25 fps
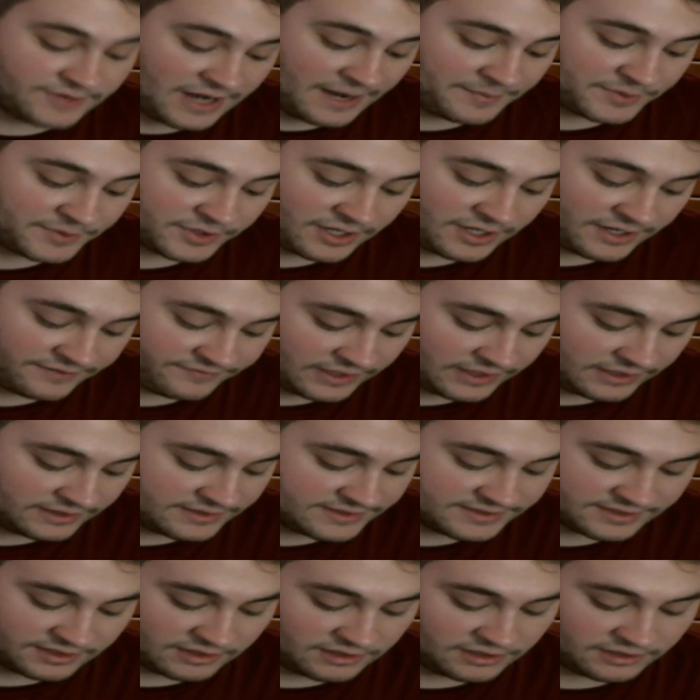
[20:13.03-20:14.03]
Raptor Eye
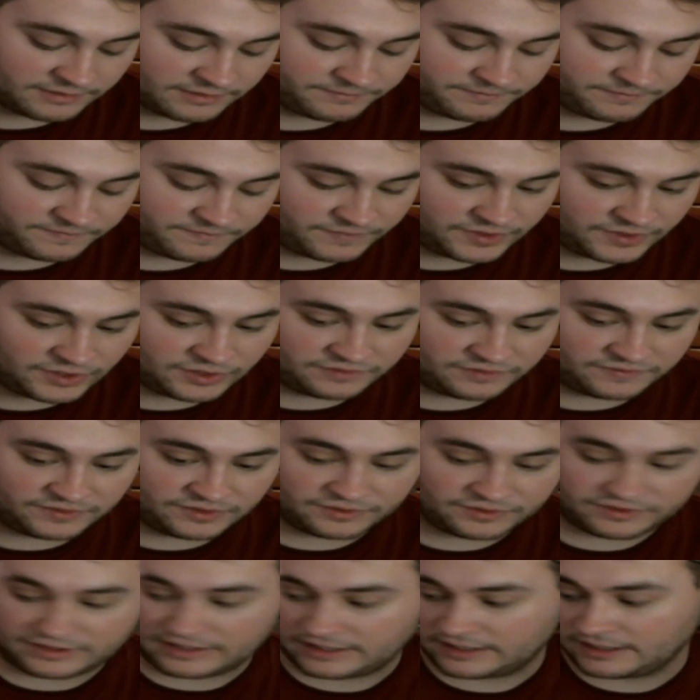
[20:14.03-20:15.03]
Felons are
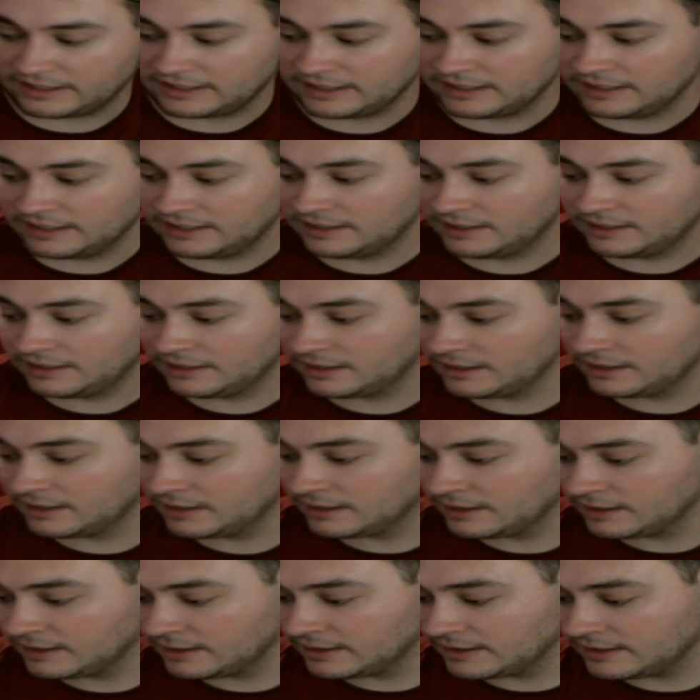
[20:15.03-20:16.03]
beautiful. They
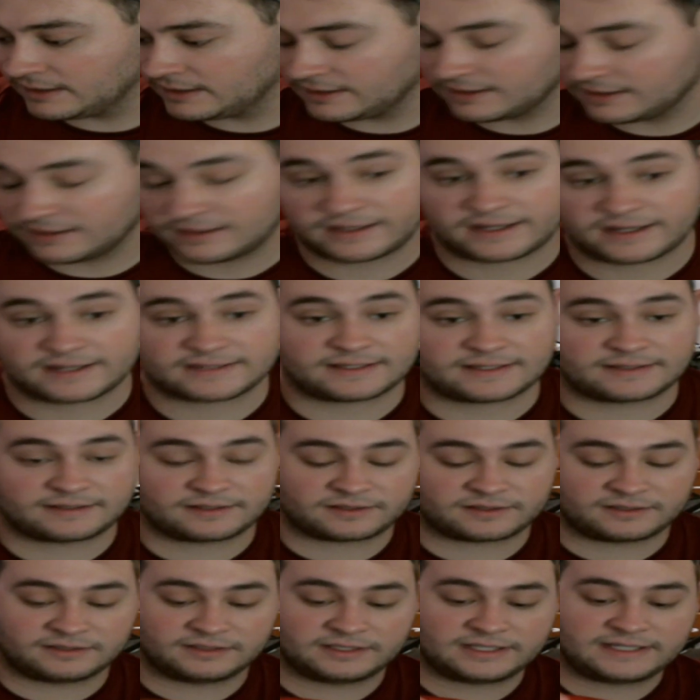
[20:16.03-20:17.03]
like I said, they're
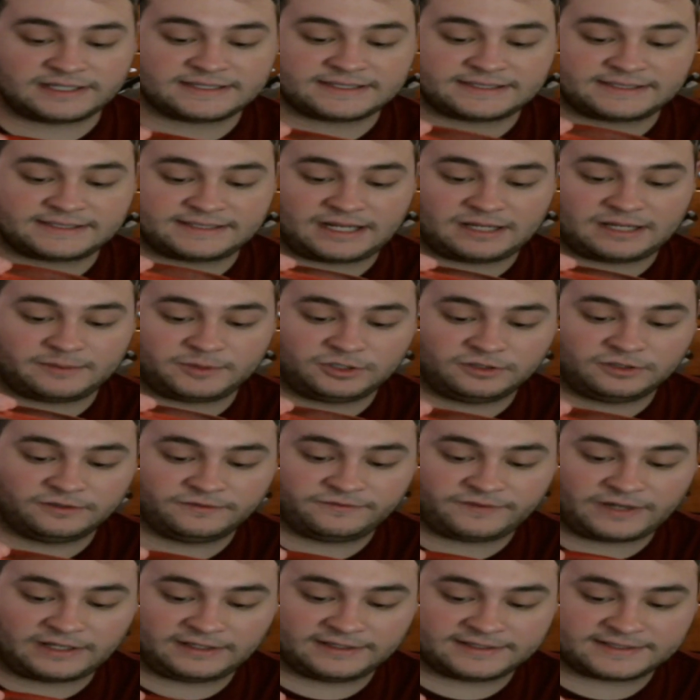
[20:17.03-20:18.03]
the least stable
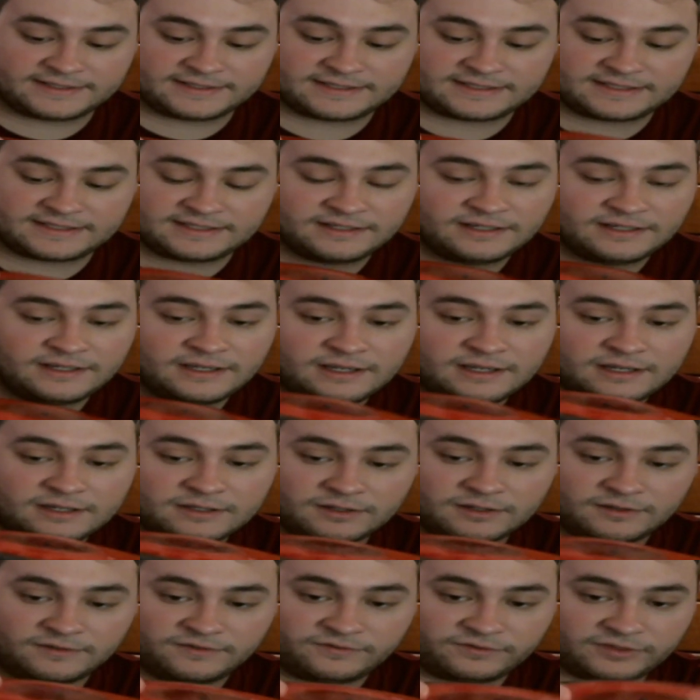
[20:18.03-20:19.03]
Felons.
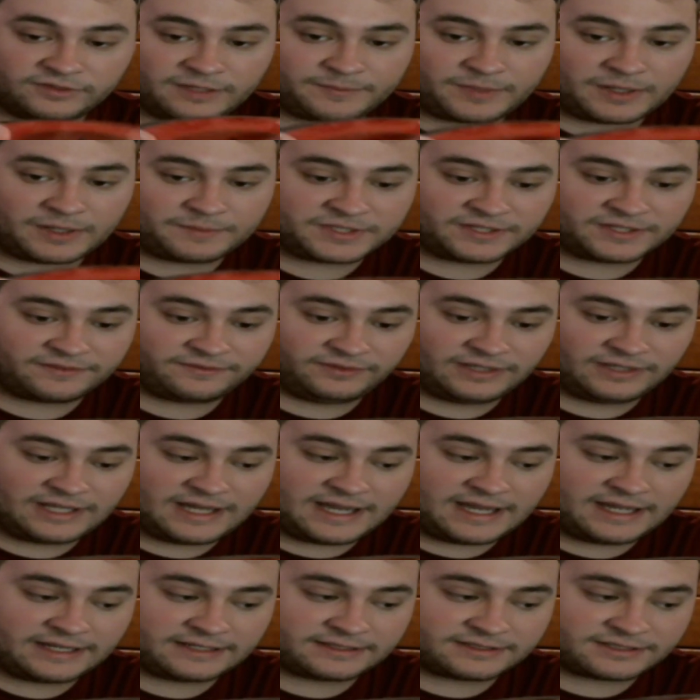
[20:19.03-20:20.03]
They'll flip up to
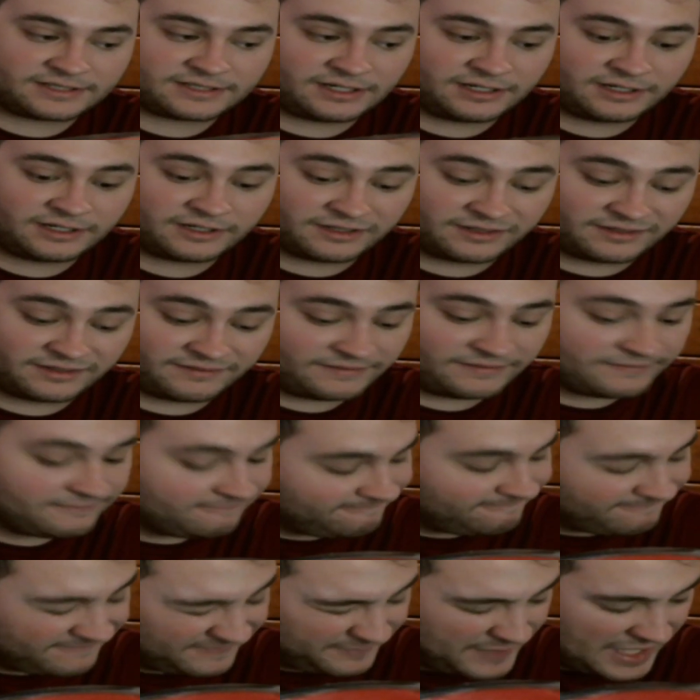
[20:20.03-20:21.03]
flat, turn
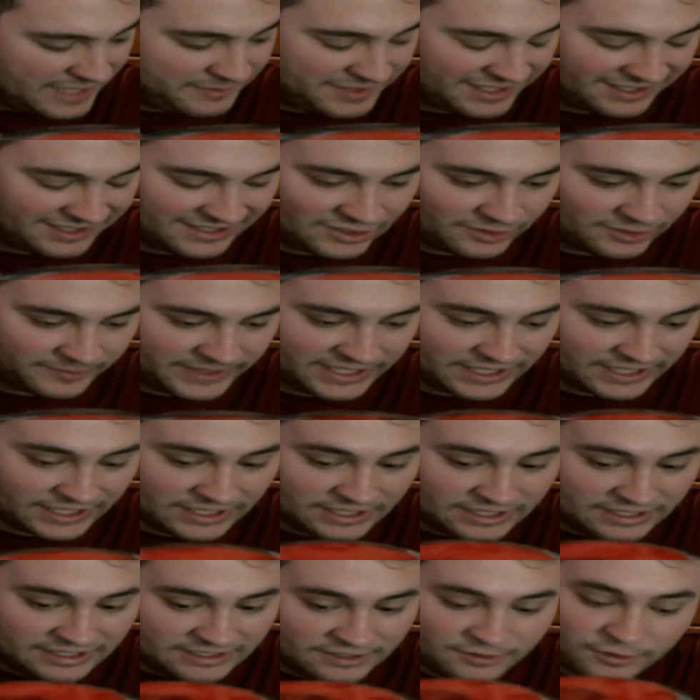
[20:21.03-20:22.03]
maybe a little bit,
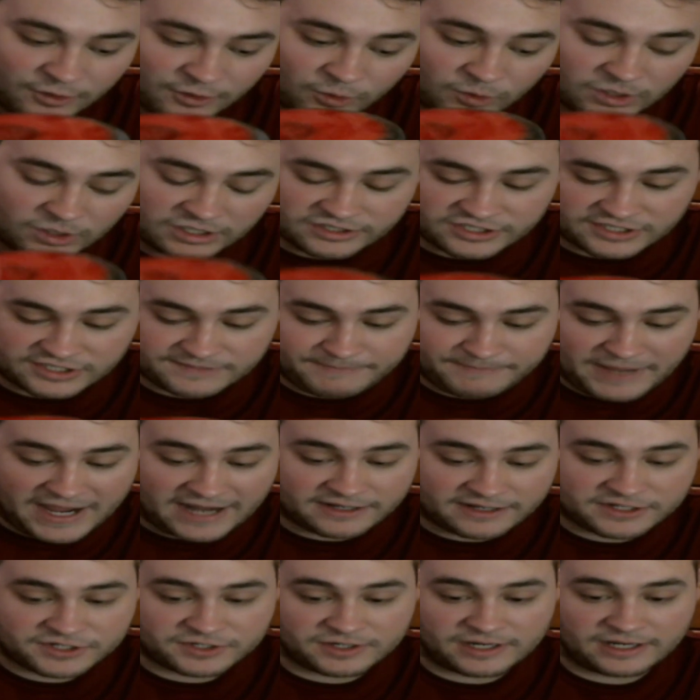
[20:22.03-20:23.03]
or just
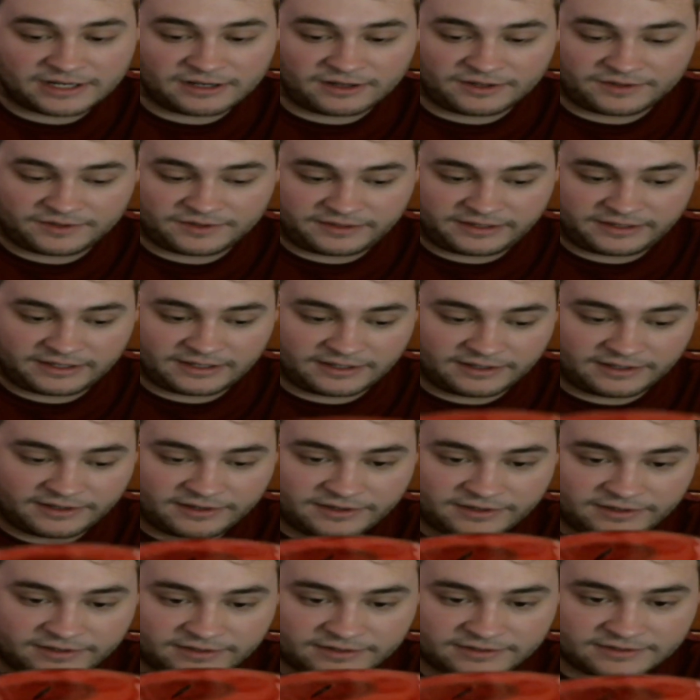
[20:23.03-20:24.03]
penetrate on the
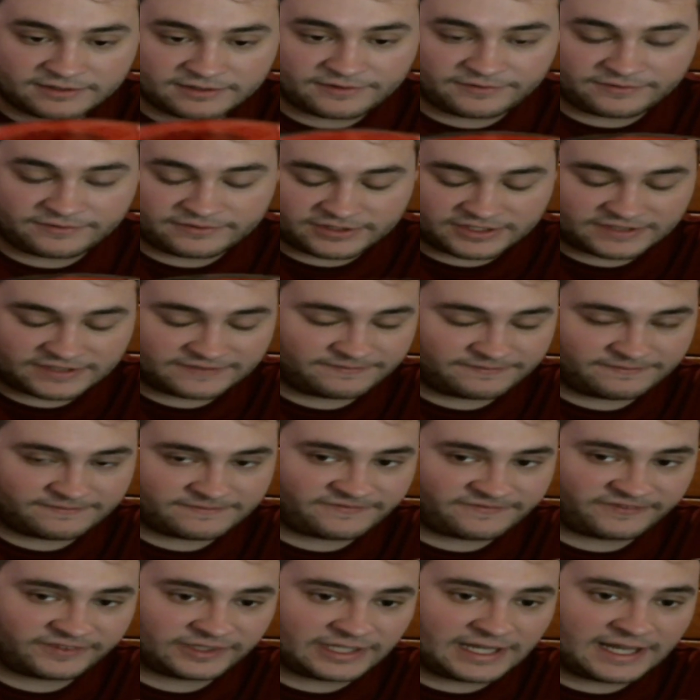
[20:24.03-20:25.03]
just
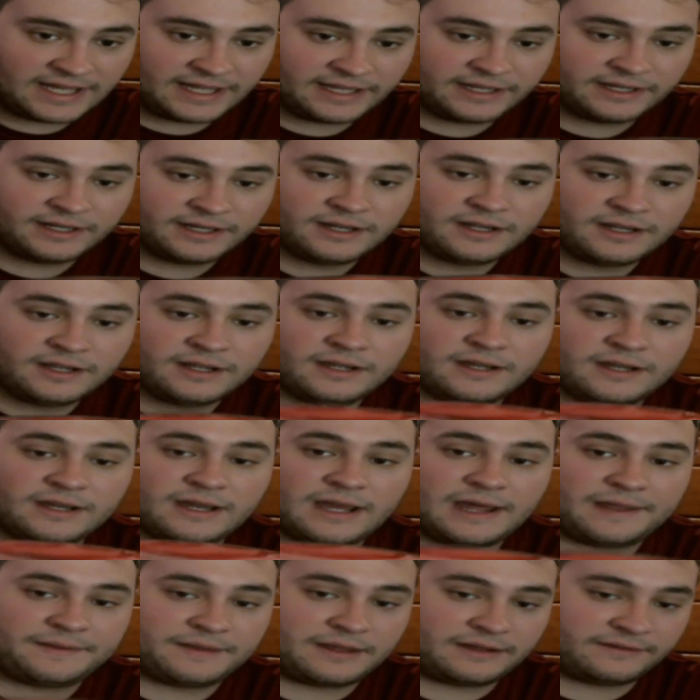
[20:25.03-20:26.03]
flat
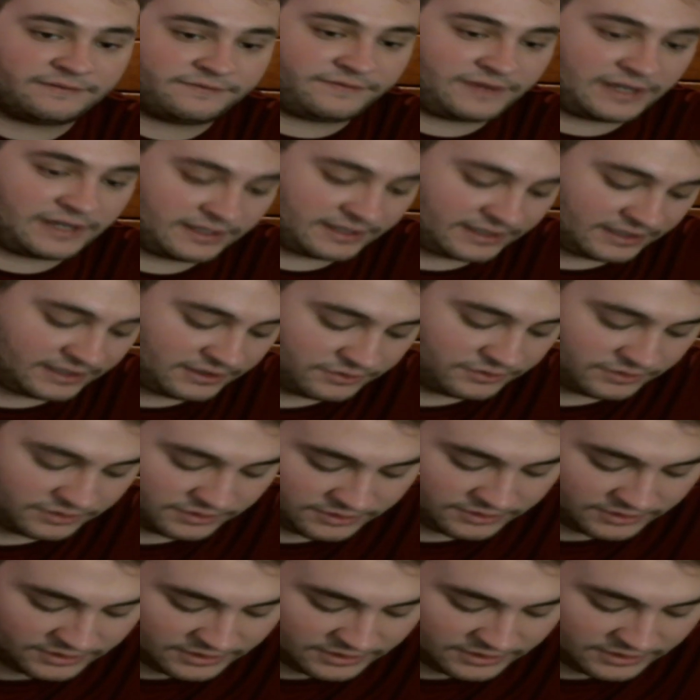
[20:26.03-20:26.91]
and then fade out.